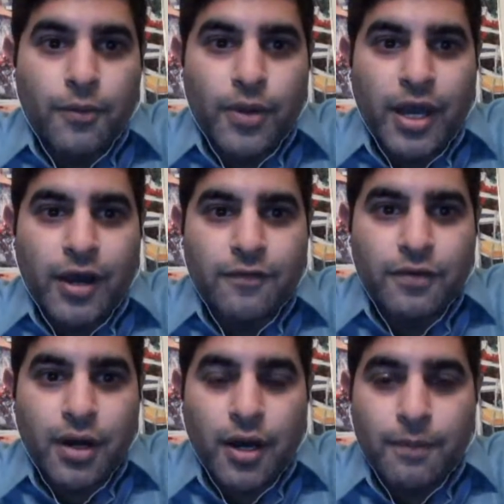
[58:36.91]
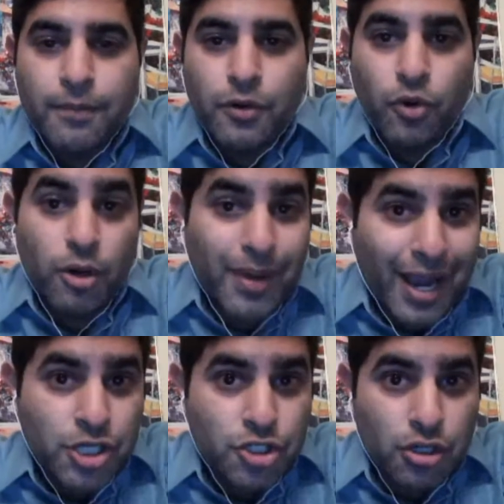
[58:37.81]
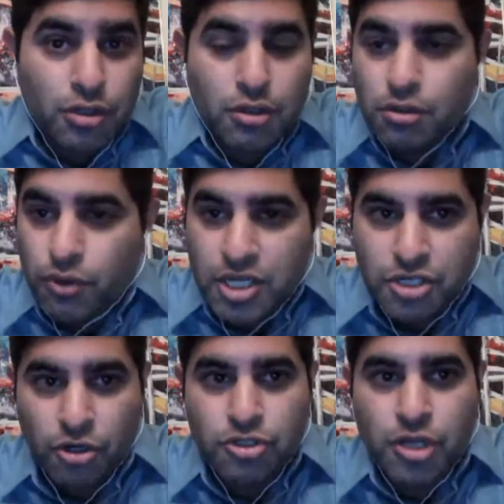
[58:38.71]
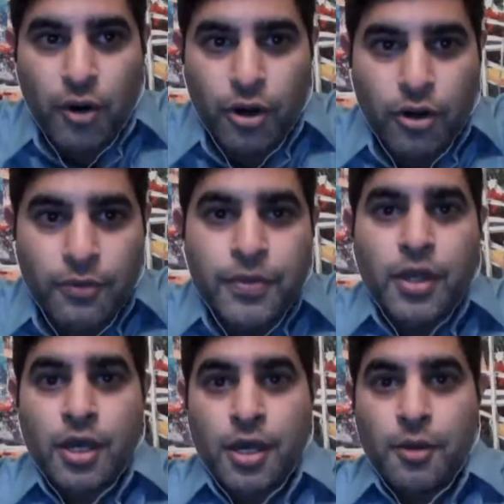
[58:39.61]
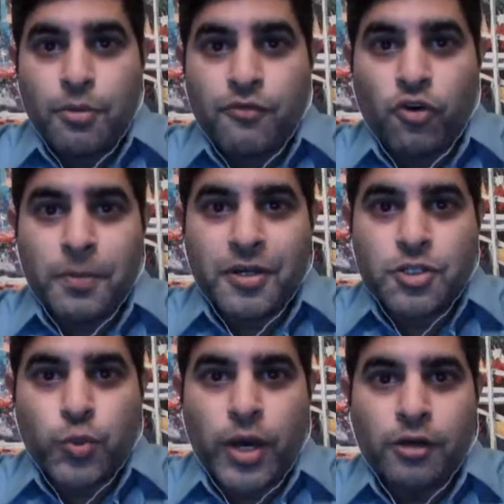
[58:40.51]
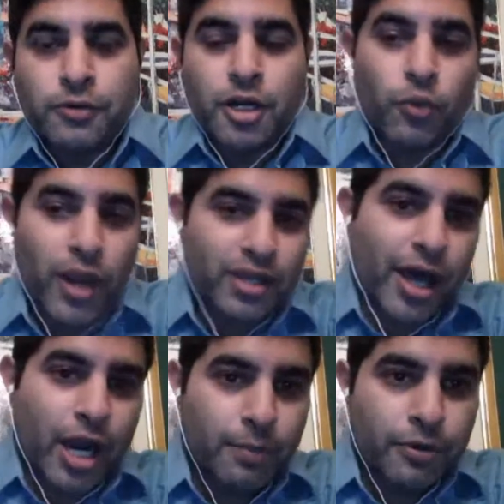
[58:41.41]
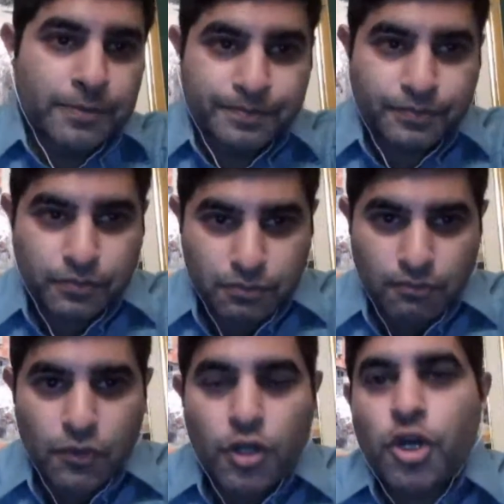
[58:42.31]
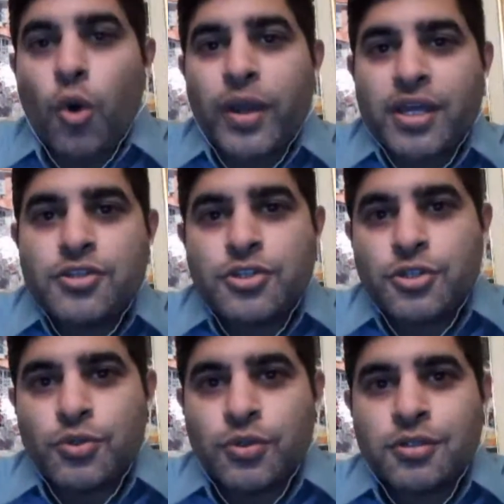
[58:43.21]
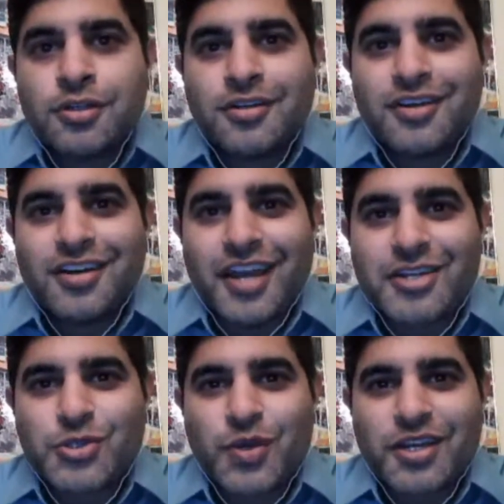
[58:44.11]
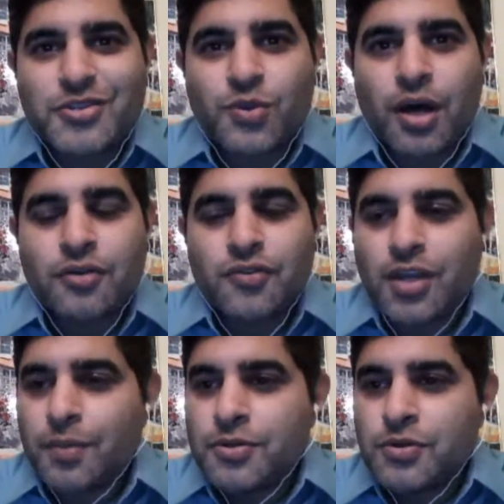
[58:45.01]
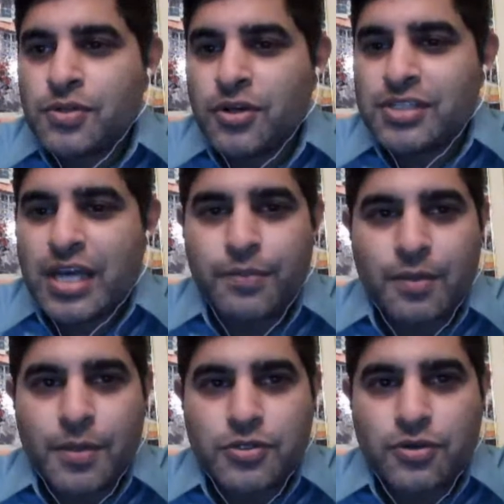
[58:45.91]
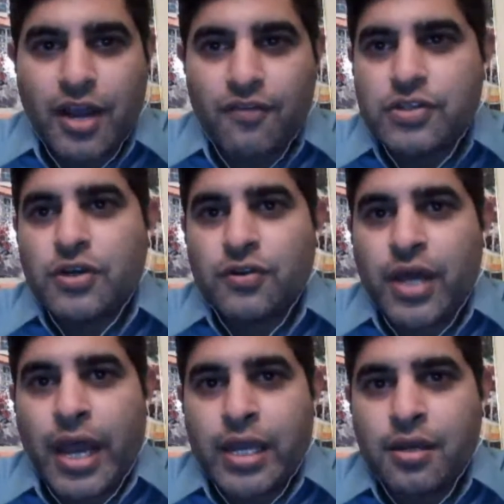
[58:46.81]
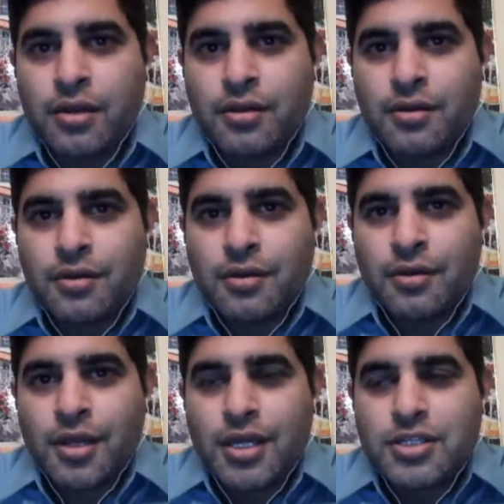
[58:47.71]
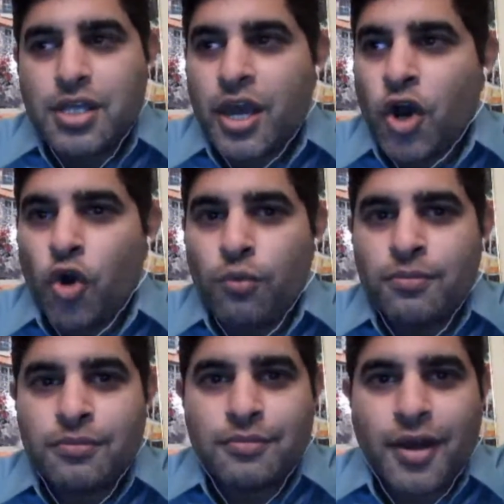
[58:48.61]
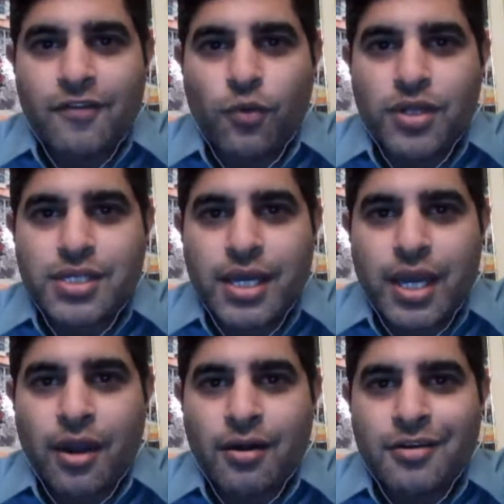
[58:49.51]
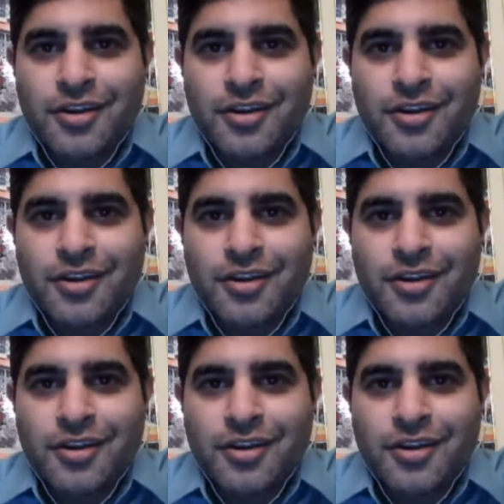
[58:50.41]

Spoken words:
We have Greer Baxter, great singer-songwriter, performing as well. And a great lineup going into next week as well. So keep it tuned here, 10 p.m. Eastern every single night. Stay home. Everyone take care.